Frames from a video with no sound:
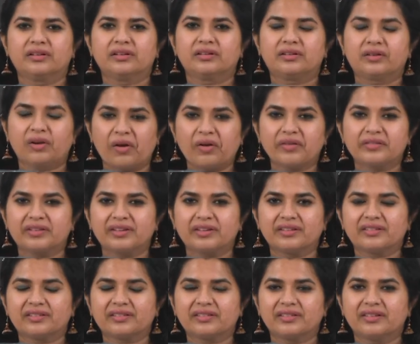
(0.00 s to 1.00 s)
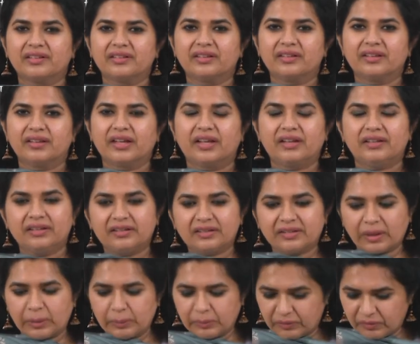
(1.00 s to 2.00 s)
clauses, and it
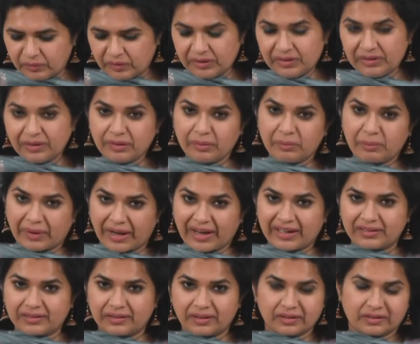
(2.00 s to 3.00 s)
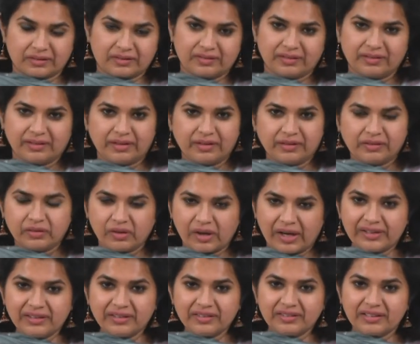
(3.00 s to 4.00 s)
comes with practice. So,
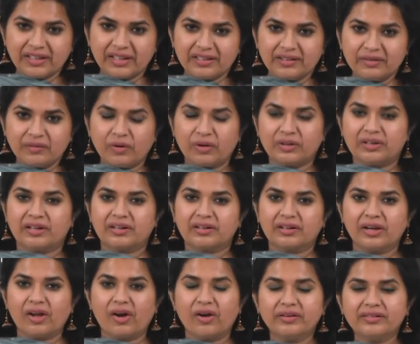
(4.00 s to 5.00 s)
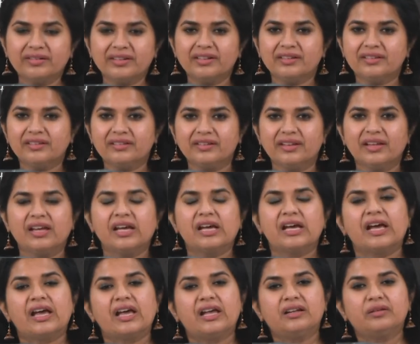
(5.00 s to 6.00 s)
understand what are clauses
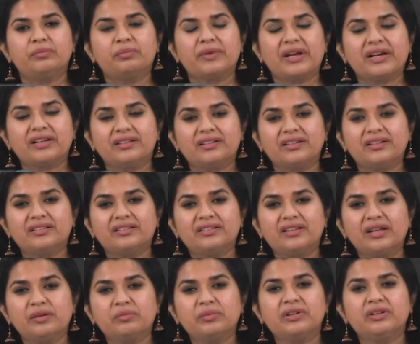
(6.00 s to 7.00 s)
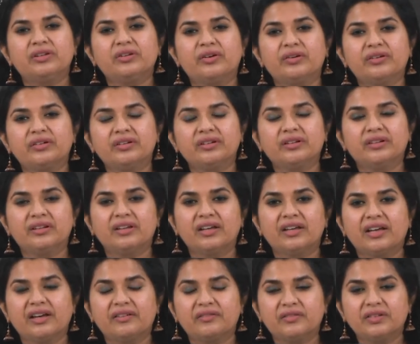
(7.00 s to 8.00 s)
and practice them in your
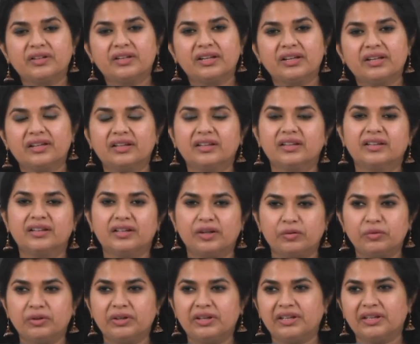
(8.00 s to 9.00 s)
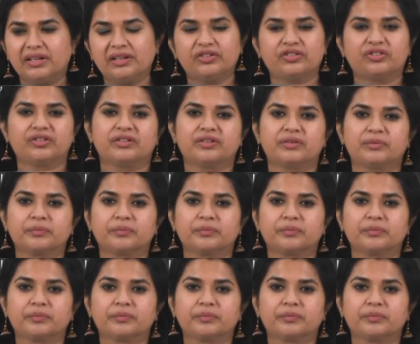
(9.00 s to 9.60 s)
everyday communication.